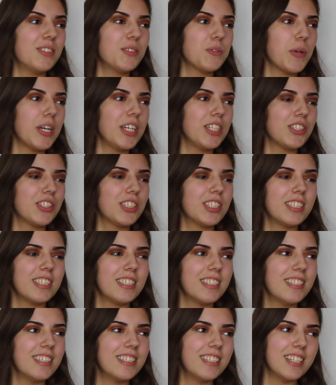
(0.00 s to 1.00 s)
Swish.
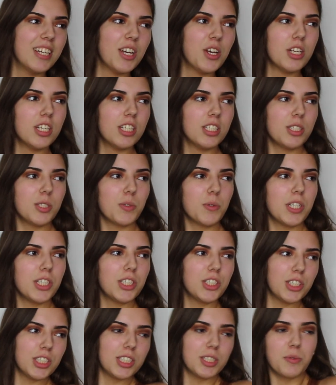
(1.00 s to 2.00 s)

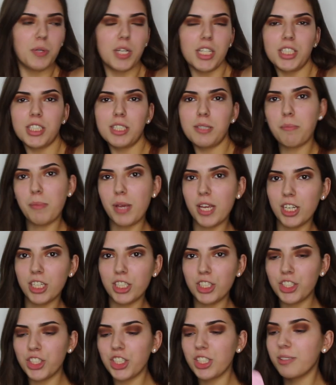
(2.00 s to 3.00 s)
Swish, swish,
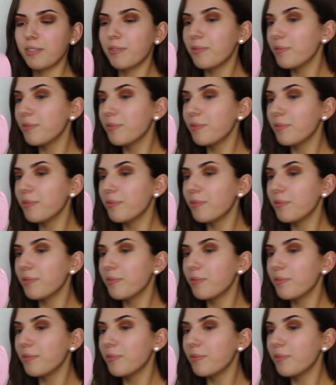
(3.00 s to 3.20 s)
swish.